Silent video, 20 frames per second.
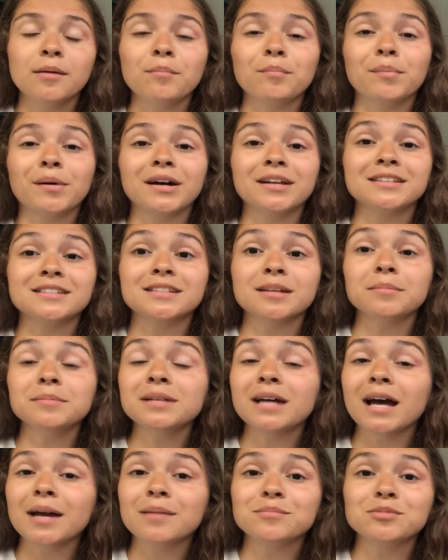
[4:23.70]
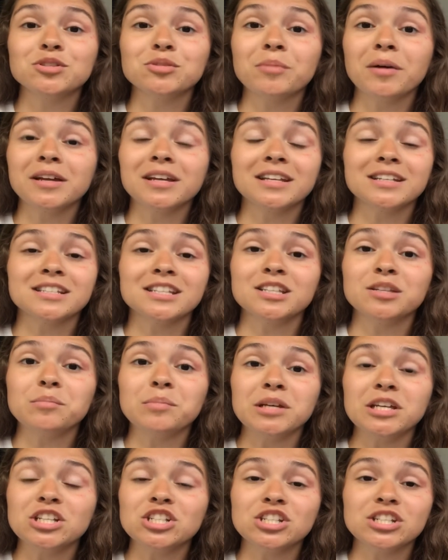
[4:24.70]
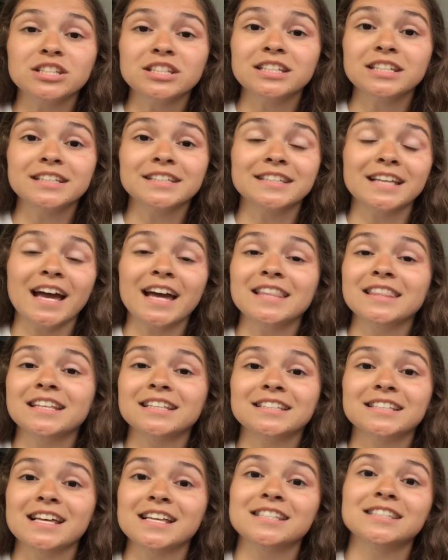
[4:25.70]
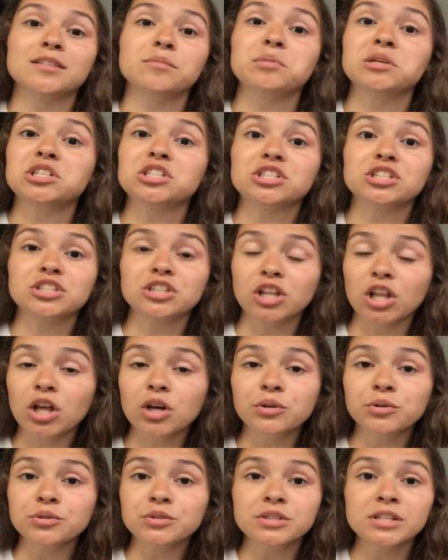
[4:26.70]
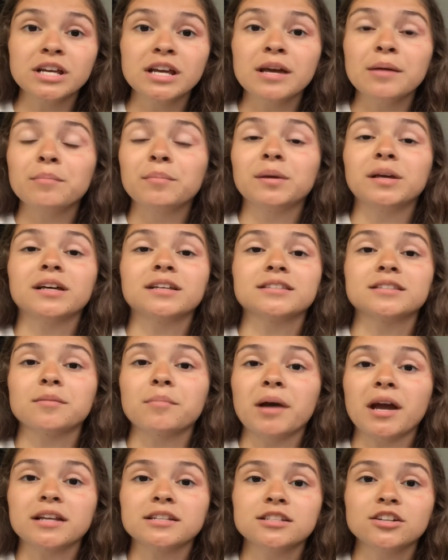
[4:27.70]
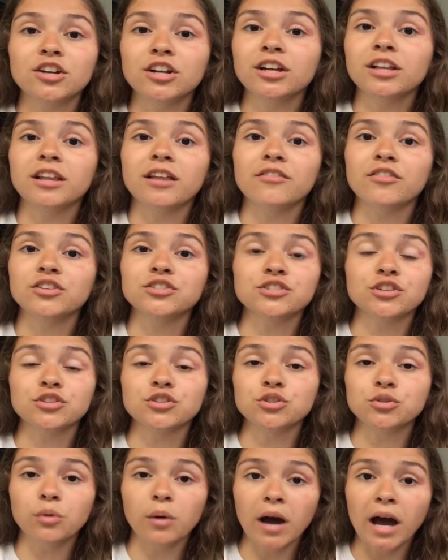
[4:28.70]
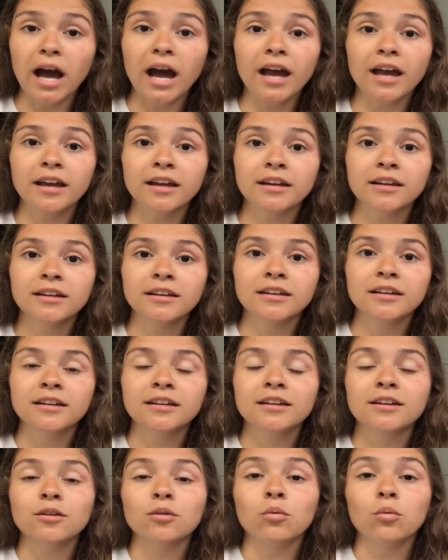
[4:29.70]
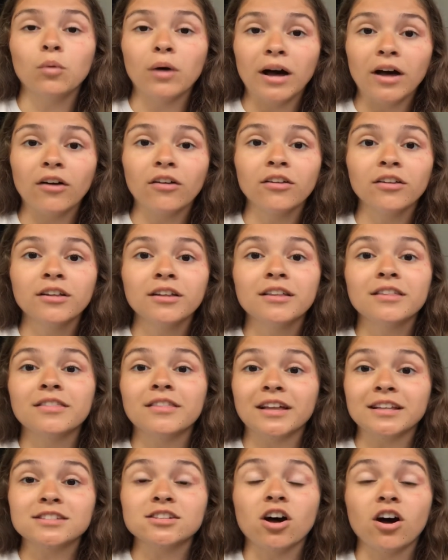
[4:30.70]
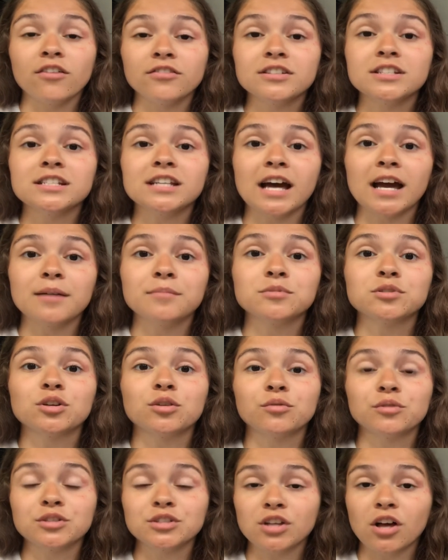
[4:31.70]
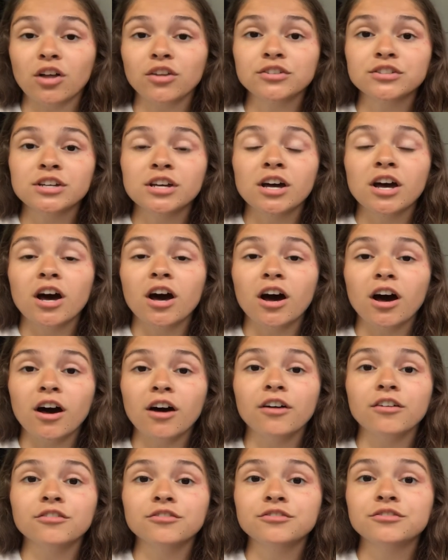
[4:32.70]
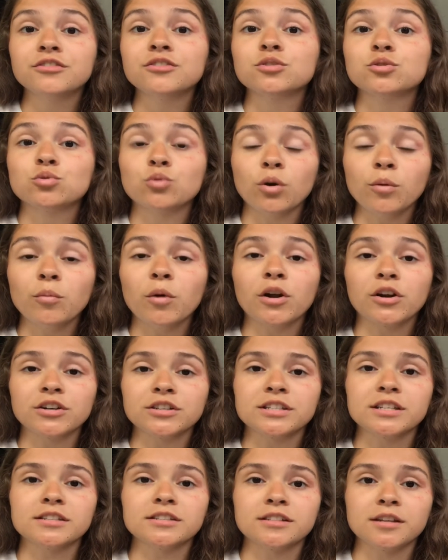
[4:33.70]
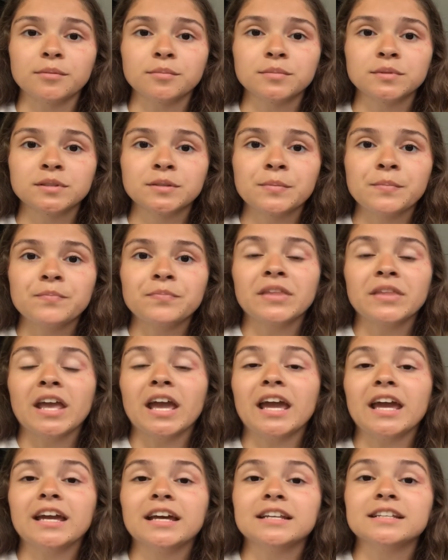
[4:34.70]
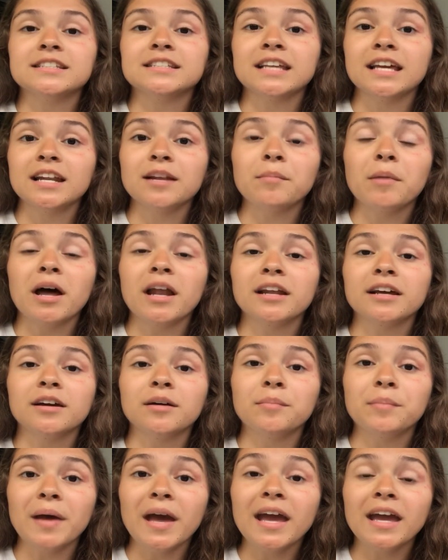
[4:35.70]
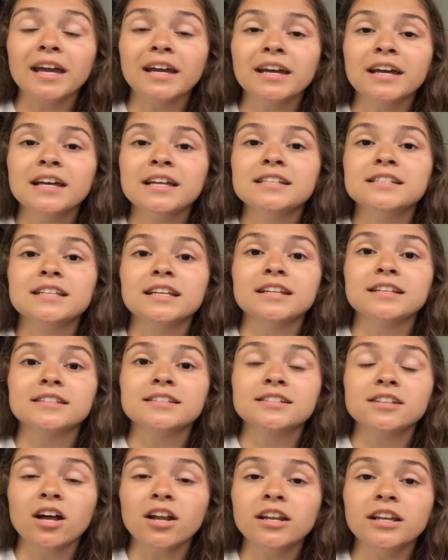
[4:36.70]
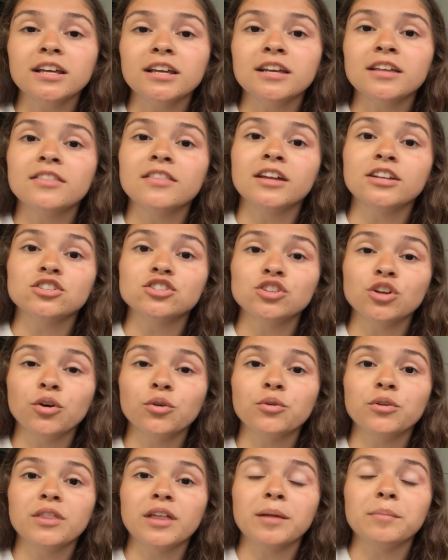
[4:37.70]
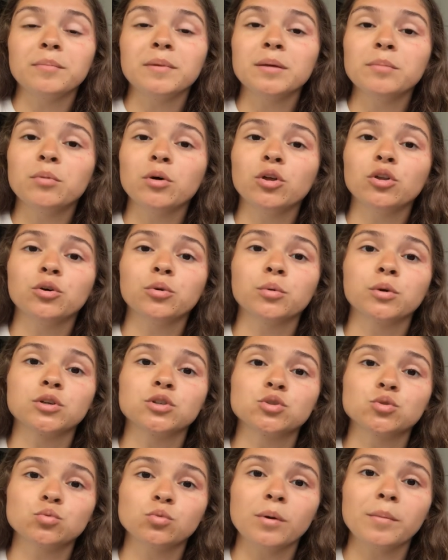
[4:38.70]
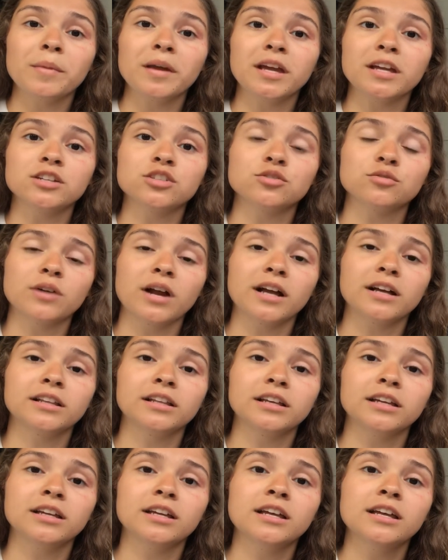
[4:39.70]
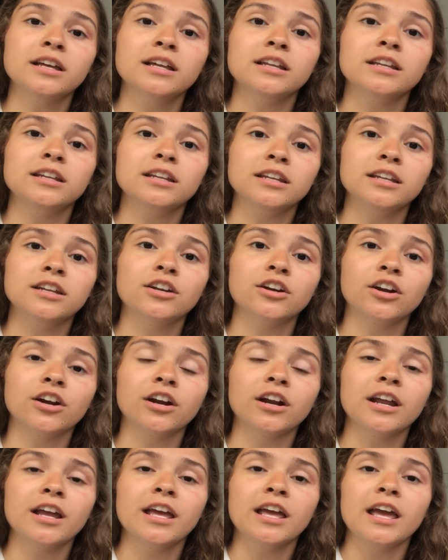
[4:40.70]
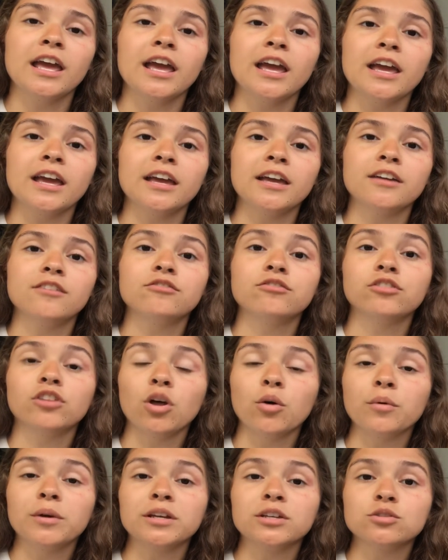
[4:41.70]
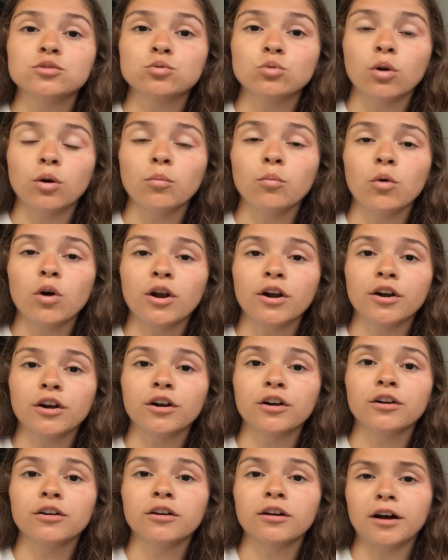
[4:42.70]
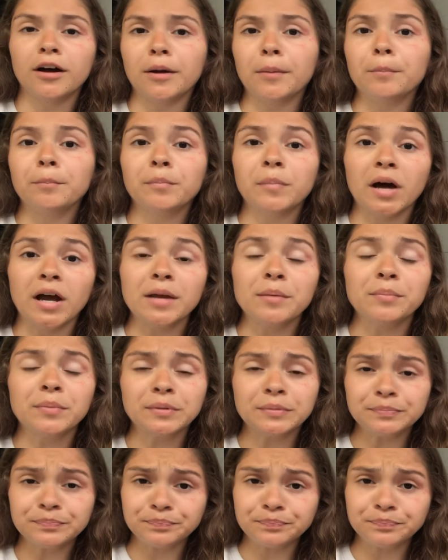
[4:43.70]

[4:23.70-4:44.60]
But sometimes you might get to the beach and see a sign that says the beach is closed because the bacteria levels are too high. Well, that's oftentimes a result of stormwater systems. And Santa Monica Bay did a study that showed that people who were swimming directly near a flowing stormwater pipe